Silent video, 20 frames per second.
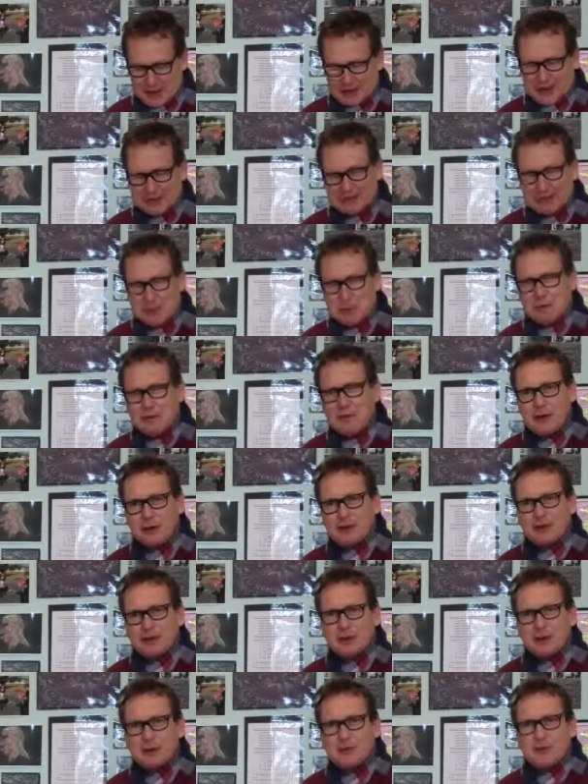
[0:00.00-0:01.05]
exemplify
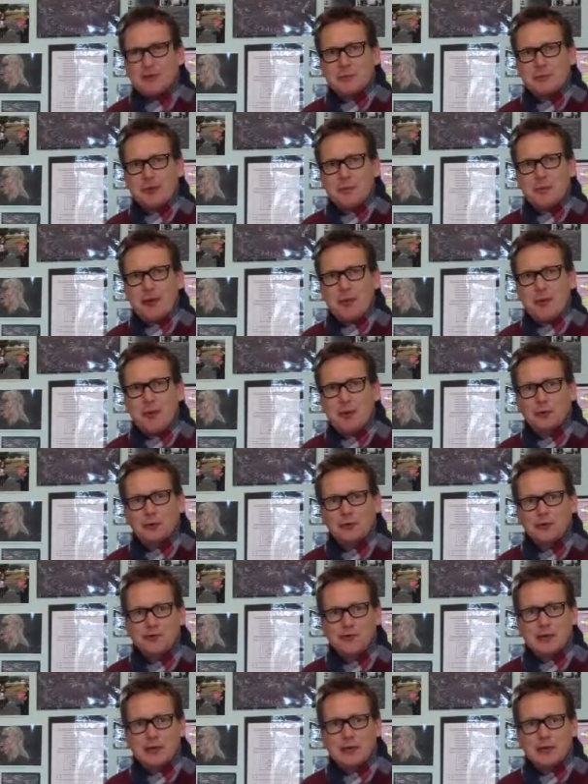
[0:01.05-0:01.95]
so much for me about what's